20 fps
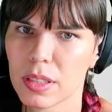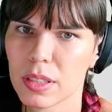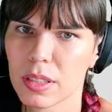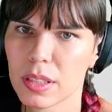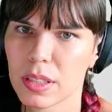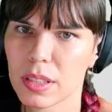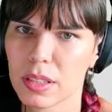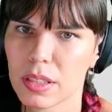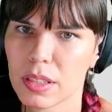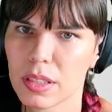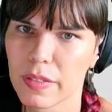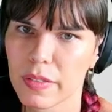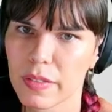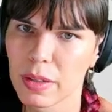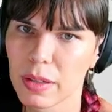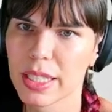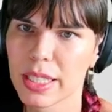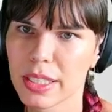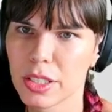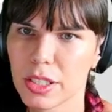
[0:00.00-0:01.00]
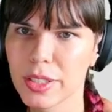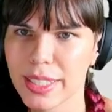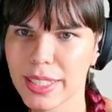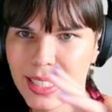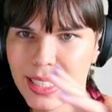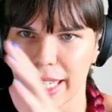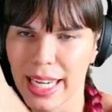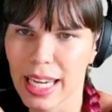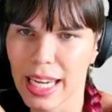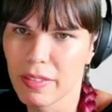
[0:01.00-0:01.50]
So if I run this, you can
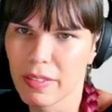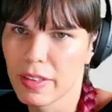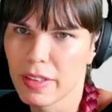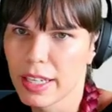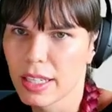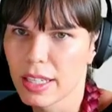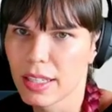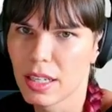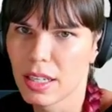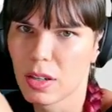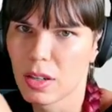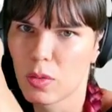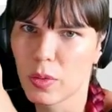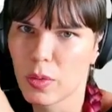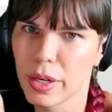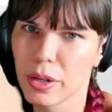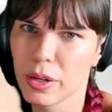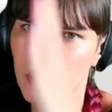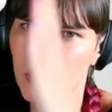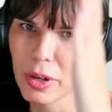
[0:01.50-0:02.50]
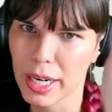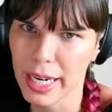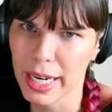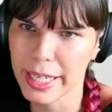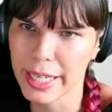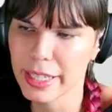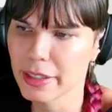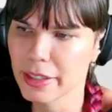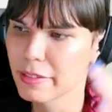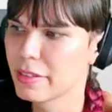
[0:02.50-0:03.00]
see I have like a row
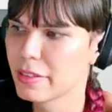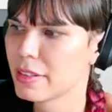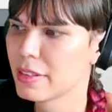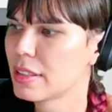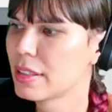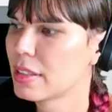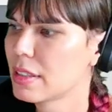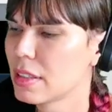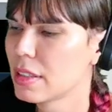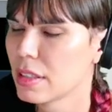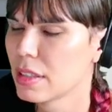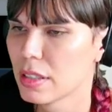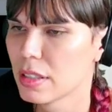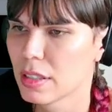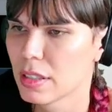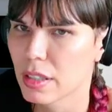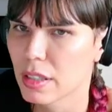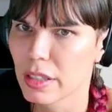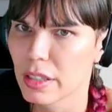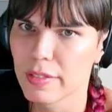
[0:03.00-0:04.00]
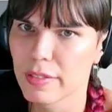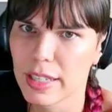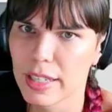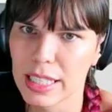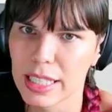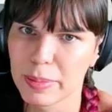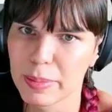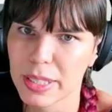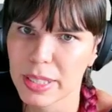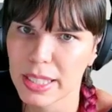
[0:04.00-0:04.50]
kind of
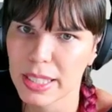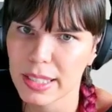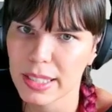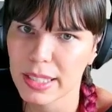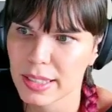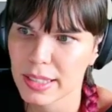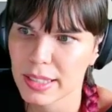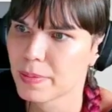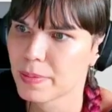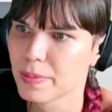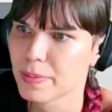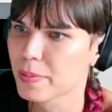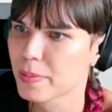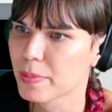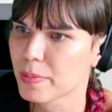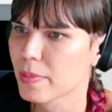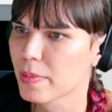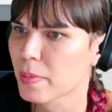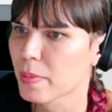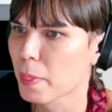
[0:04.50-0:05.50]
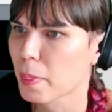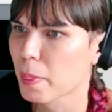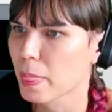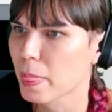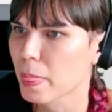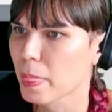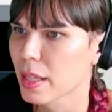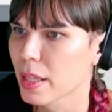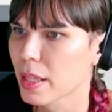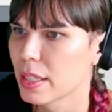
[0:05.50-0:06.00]
ellipses.
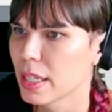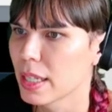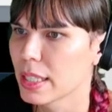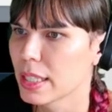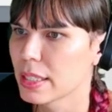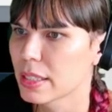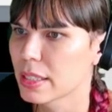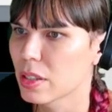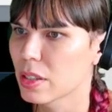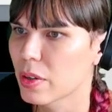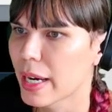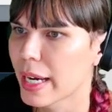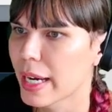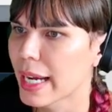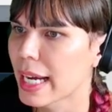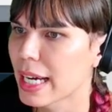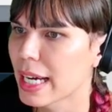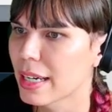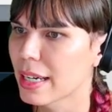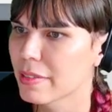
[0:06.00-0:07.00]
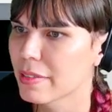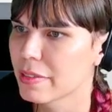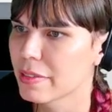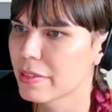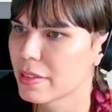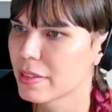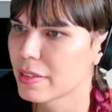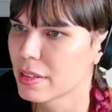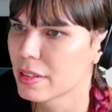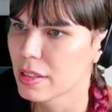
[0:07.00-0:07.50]
And so I have,
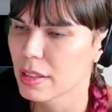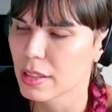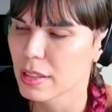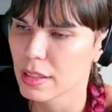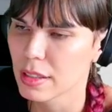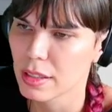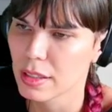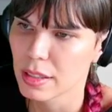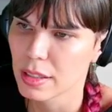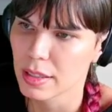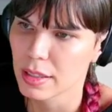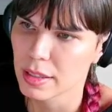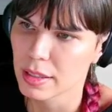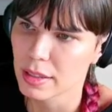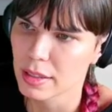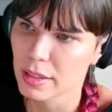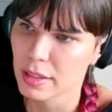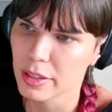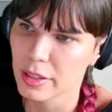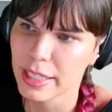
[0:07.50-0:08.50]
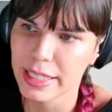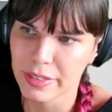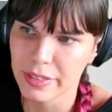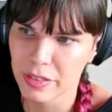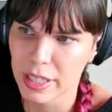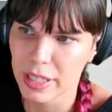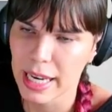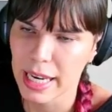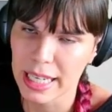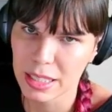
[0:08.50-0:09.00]
they're in
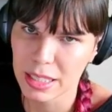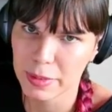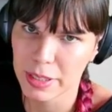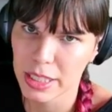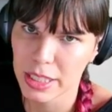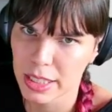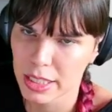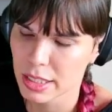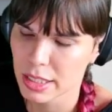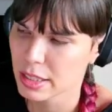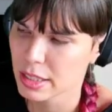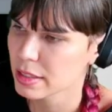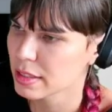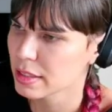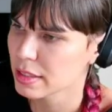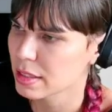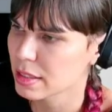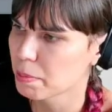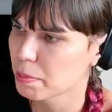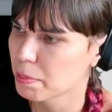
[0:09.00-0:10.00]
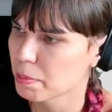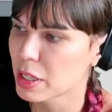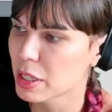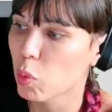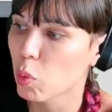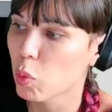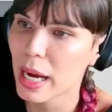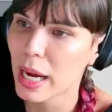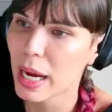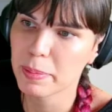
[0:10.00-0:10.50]
different X positions, but the
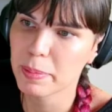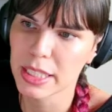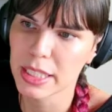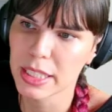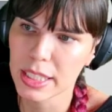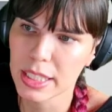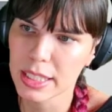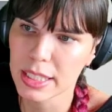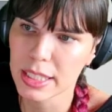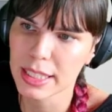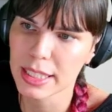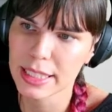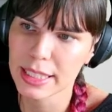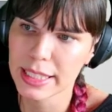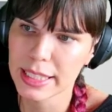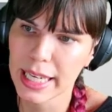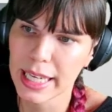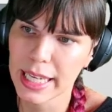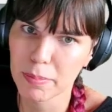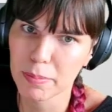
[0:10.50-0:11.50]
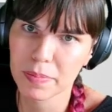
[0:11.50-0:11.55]
Y position is the same,